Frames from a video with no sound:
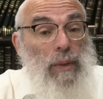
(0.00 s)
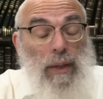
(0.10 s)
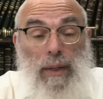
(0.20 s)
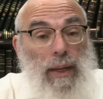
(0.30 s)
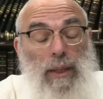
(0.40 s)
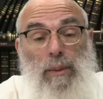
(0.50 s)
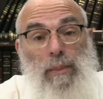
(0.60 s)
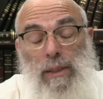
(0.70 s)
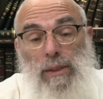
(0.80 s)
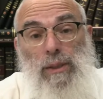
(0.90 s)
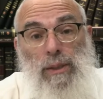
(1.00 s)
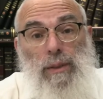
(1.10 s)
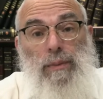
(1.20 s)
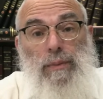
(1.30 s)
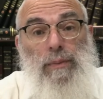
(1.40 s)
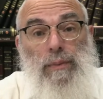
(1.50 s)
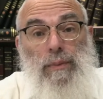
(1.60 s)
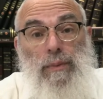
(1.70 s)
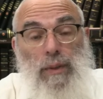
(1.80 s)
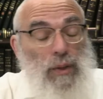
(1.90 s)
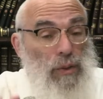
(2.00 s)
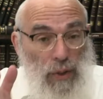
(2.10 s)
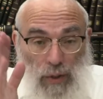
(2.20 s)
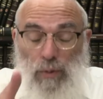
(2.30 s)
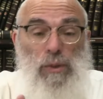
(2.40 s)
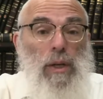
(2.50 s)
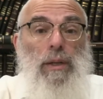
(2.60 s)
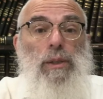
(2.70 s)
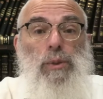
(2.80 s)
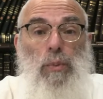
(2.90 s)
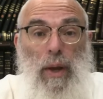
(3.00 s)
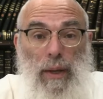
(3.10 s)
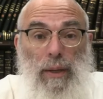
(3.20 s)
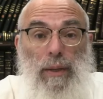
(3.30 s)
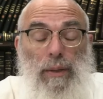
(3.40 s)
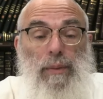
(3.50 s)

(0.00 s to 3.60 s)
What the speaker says: didn't get the message, continues on his way.